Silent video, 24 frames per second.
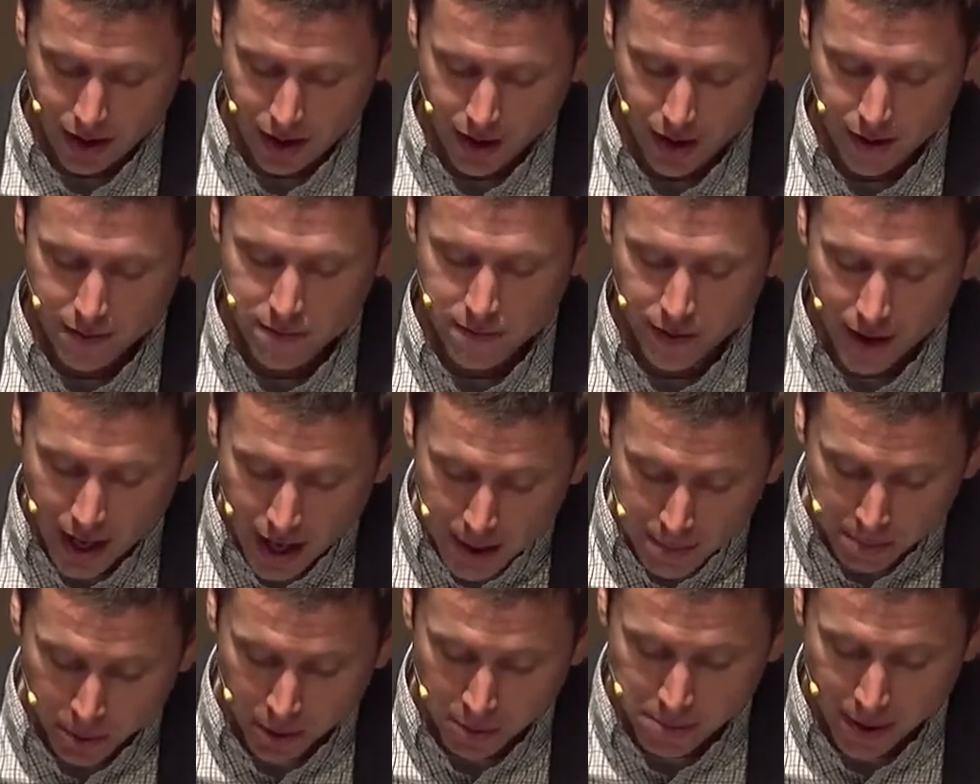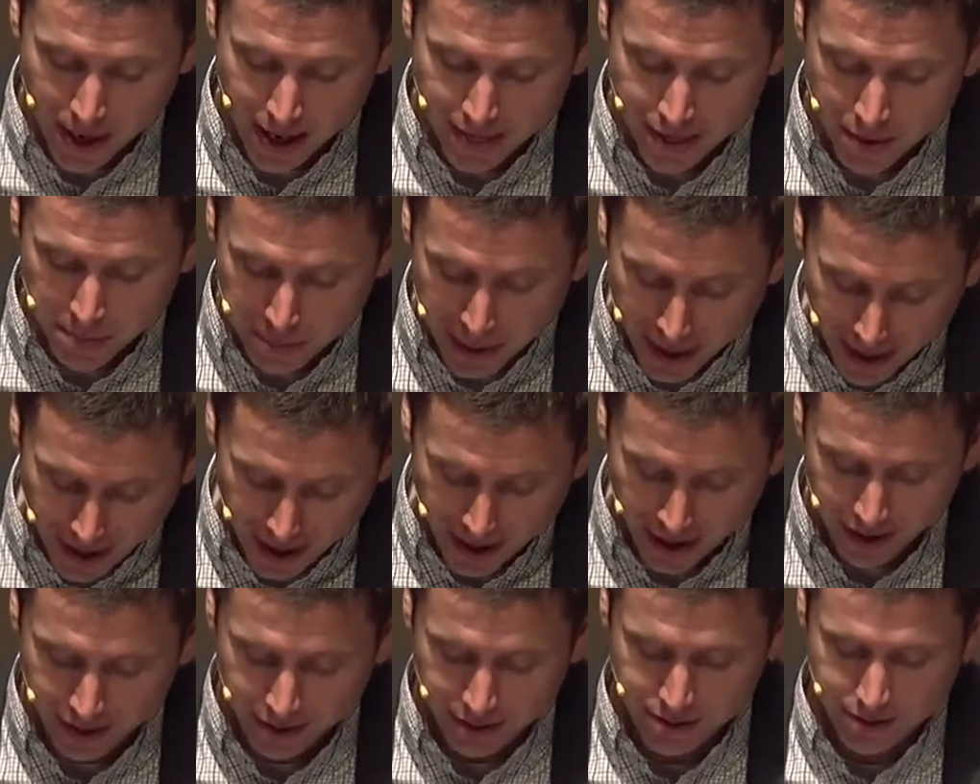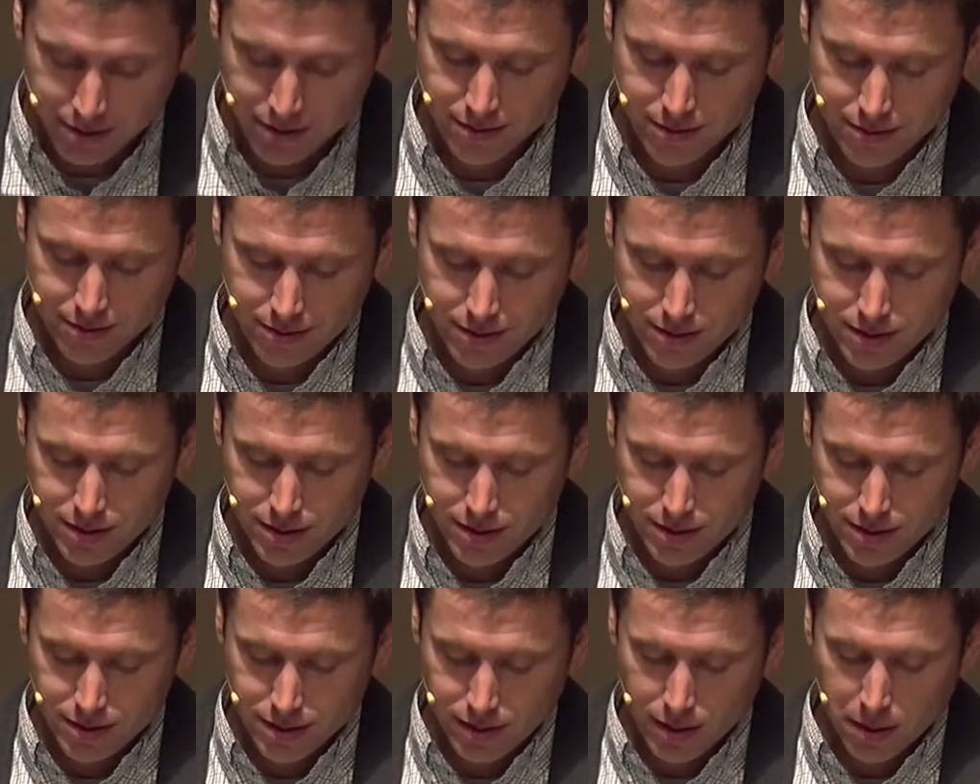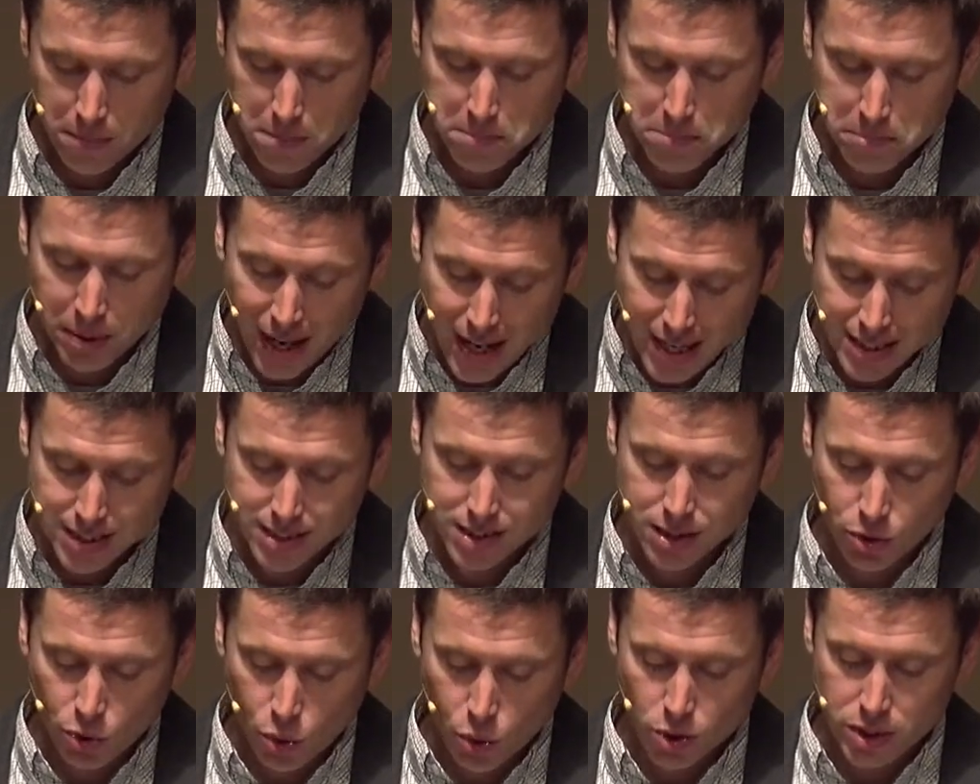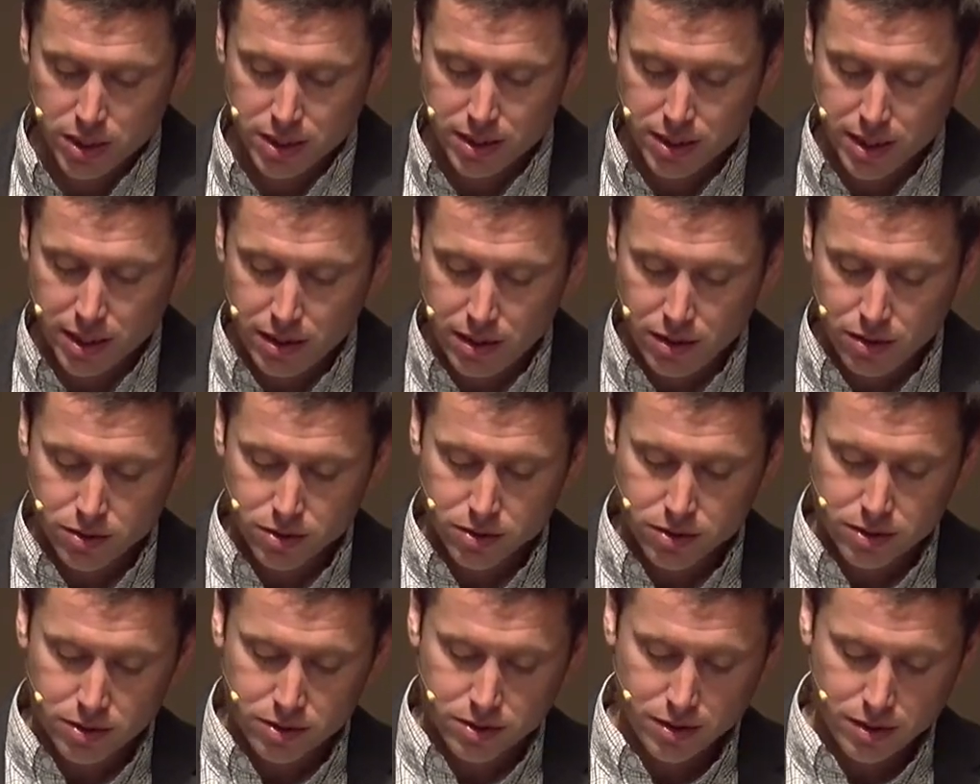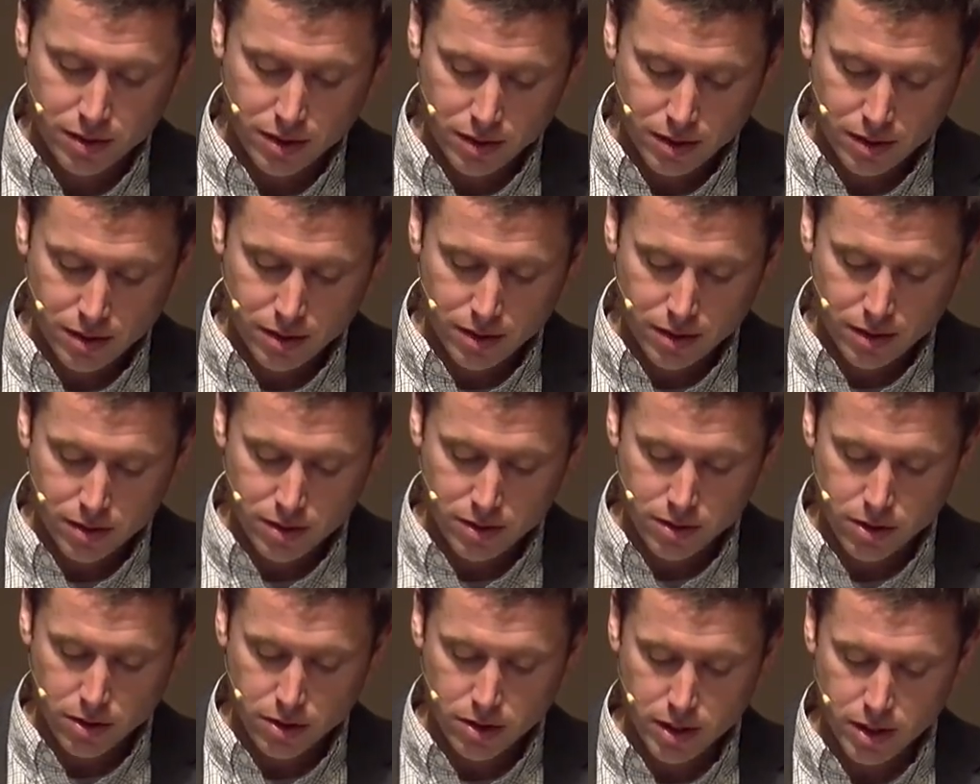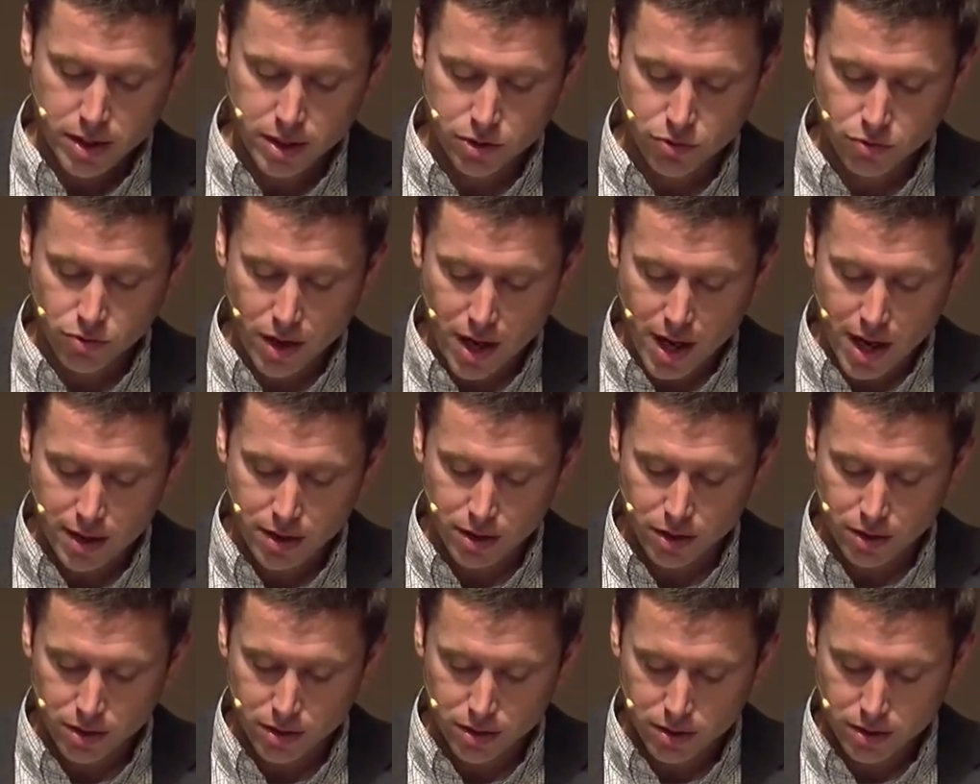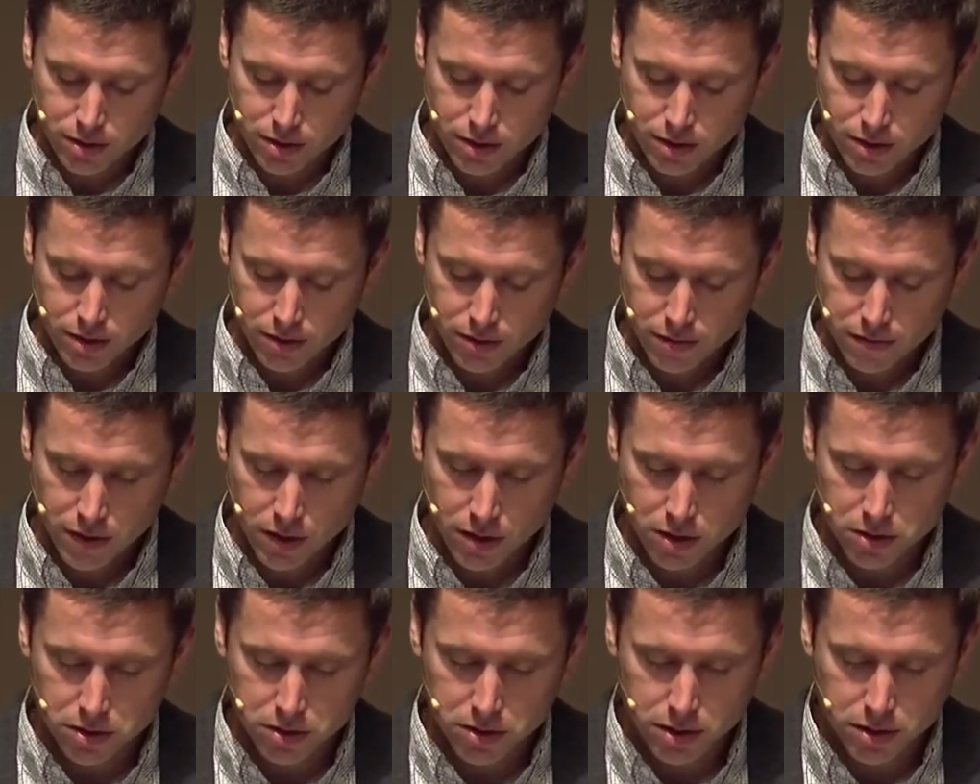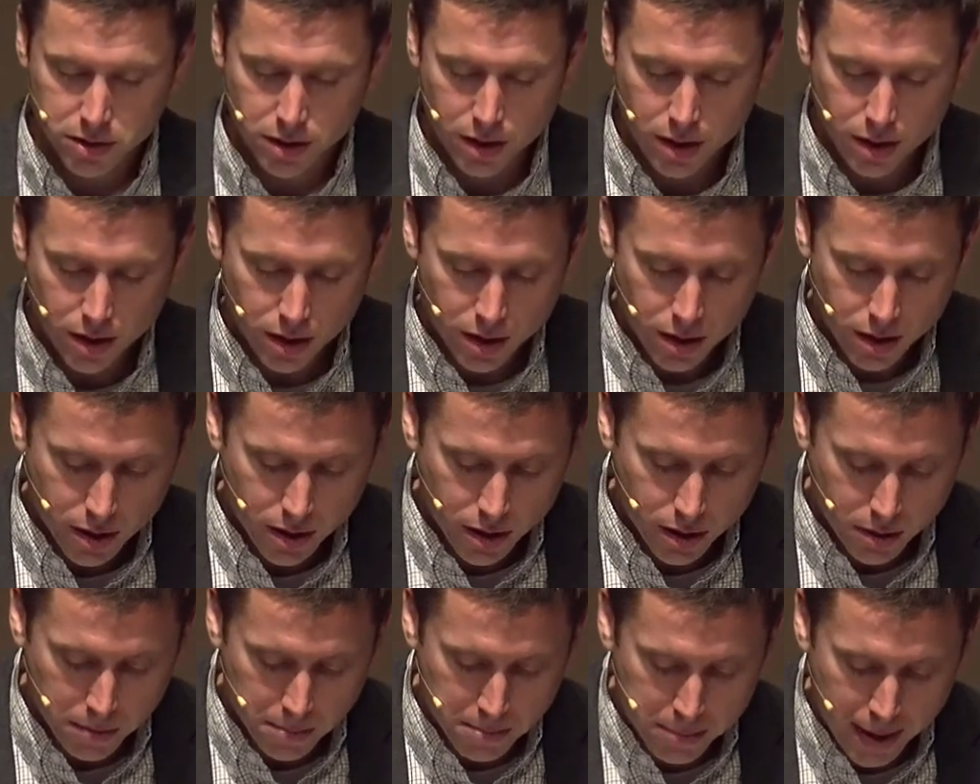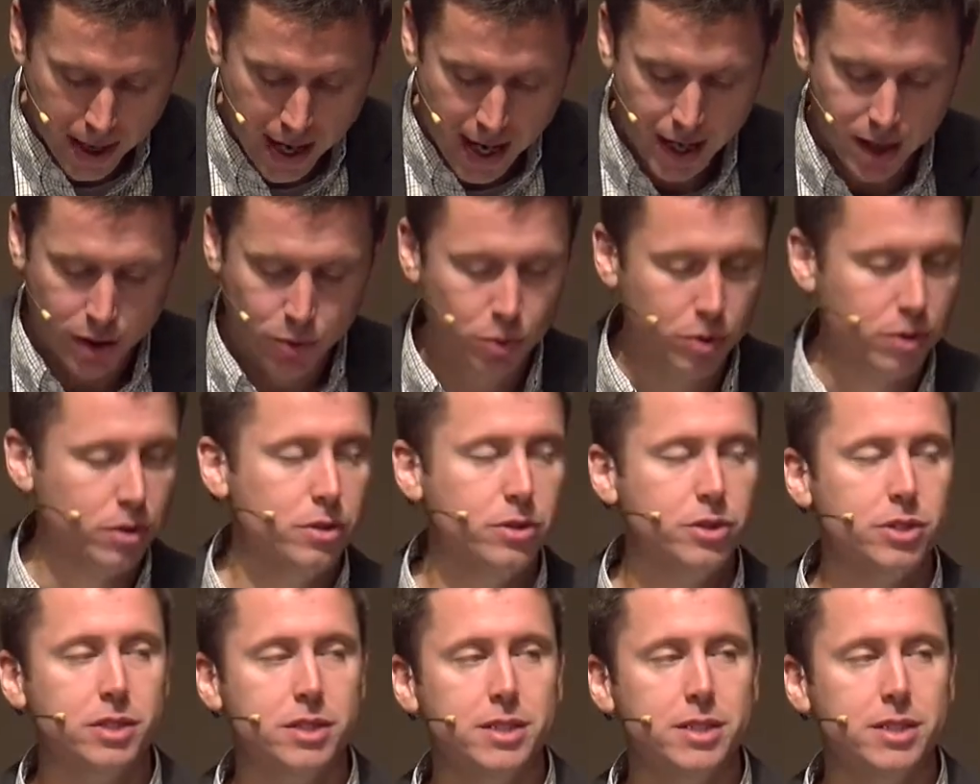a viper by the path that bites the horse's heels so that his rider falls backwards.